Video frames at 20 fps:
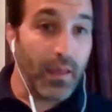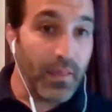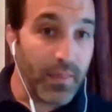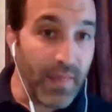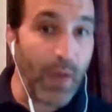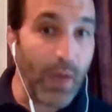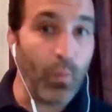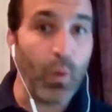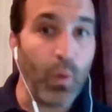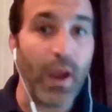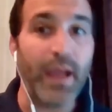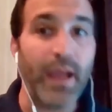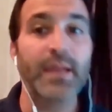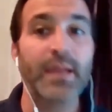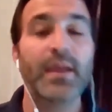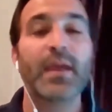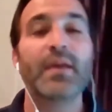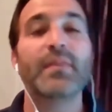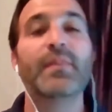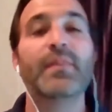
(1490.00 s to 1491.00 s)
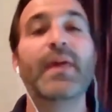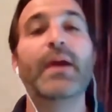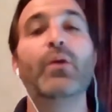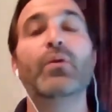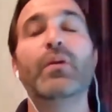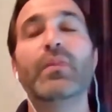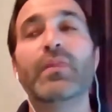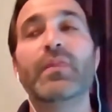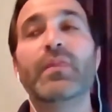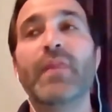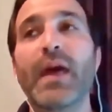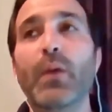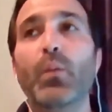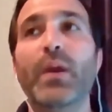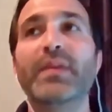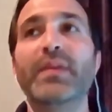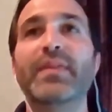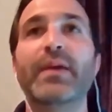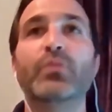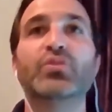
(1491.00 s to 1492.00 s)
That way, they that
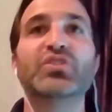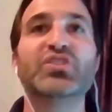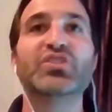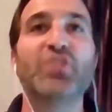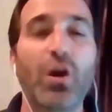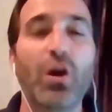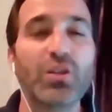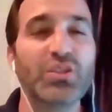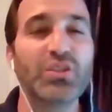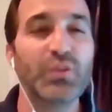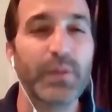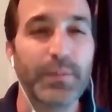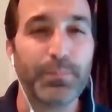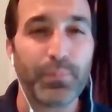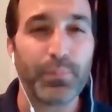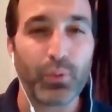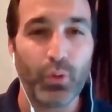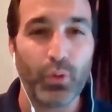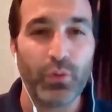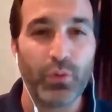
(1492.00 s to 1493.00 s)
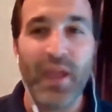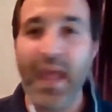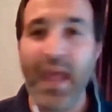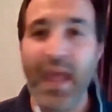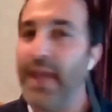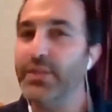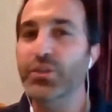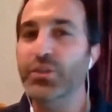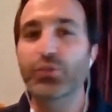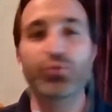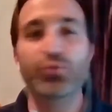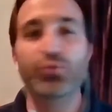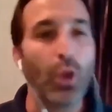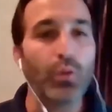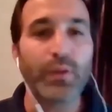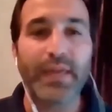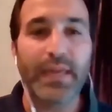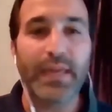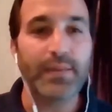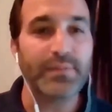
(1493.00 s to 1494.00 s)
way they will start to improve, and you
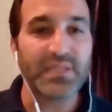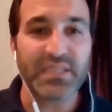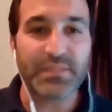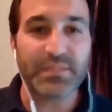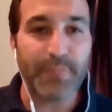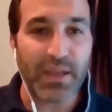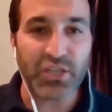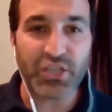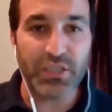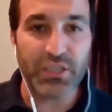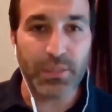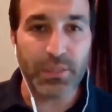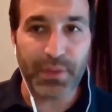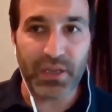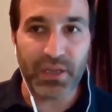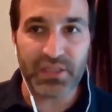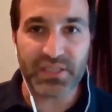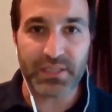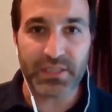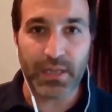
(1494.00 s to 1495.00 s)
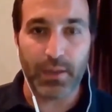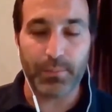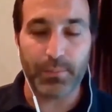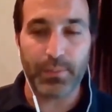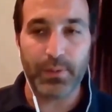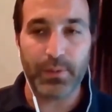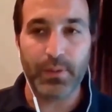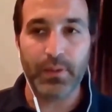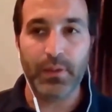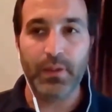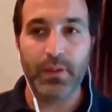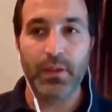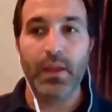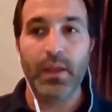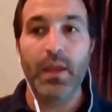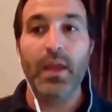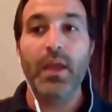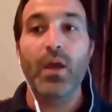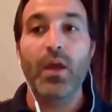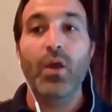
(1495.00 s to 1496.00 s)
don't keep smashing the person up.
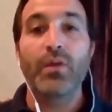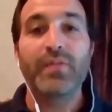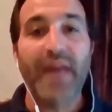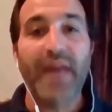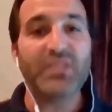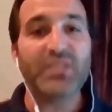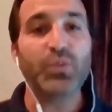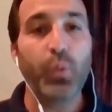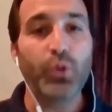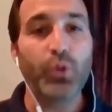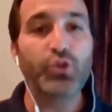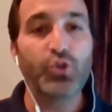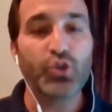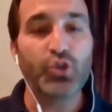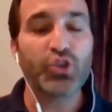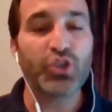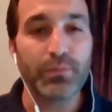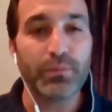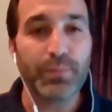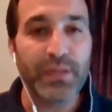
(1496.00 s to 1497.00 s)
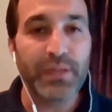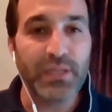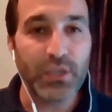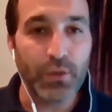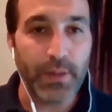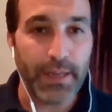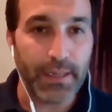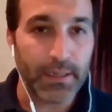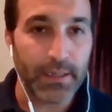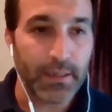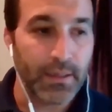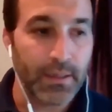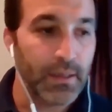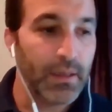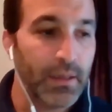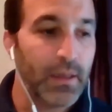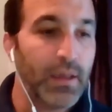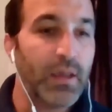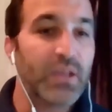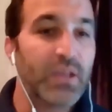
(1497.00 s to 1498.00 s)
That's what you shouldn't be doing.
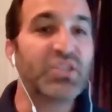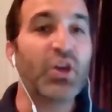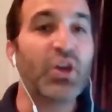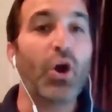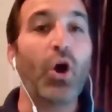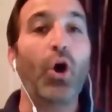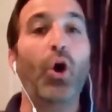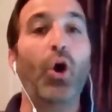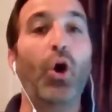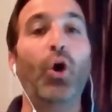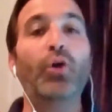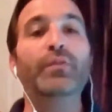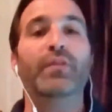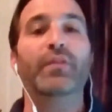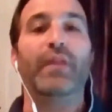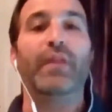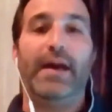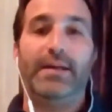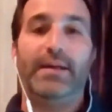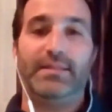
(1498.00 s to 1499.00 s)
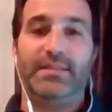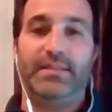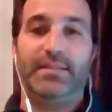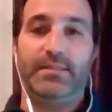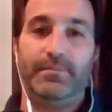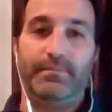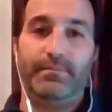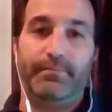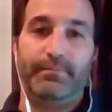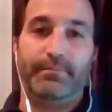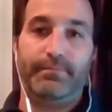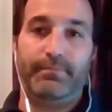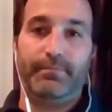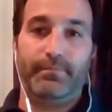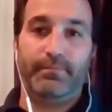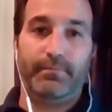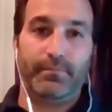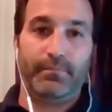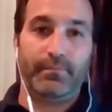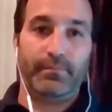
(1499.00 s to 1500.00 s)
So on that,
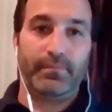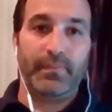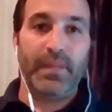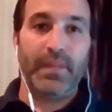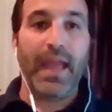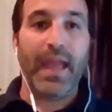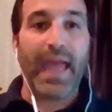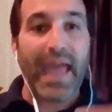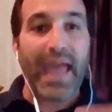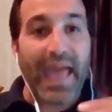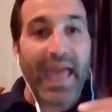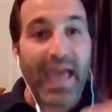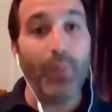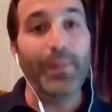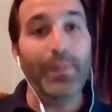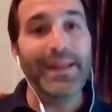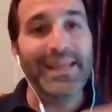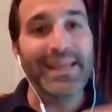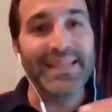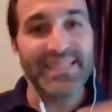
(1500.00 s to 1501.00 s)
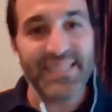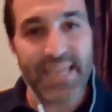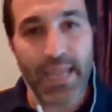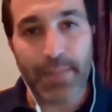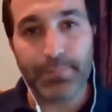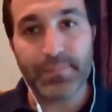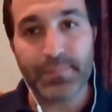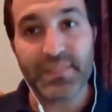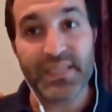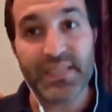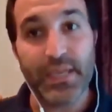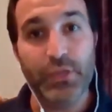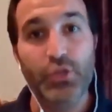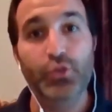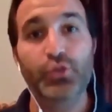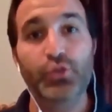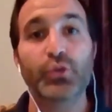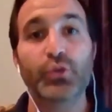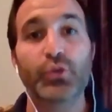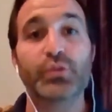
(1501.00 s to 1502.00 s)
how many attempts can you
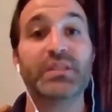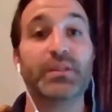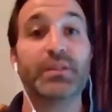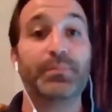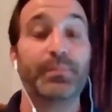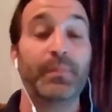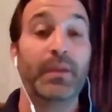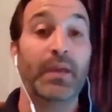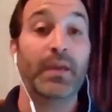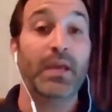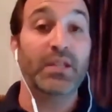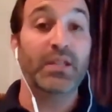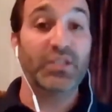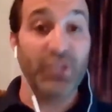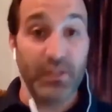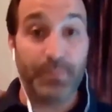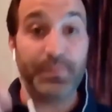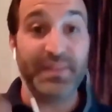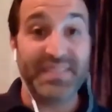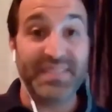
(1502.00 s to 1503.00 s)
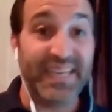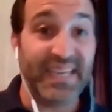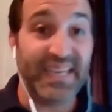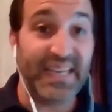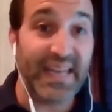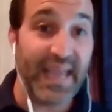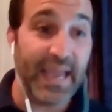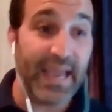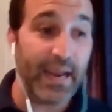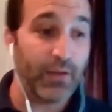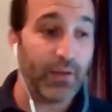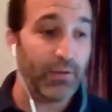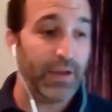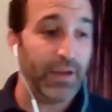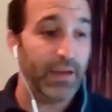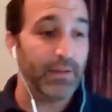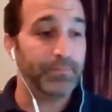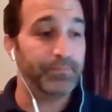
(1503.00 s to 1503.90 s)
do to the to the particular area?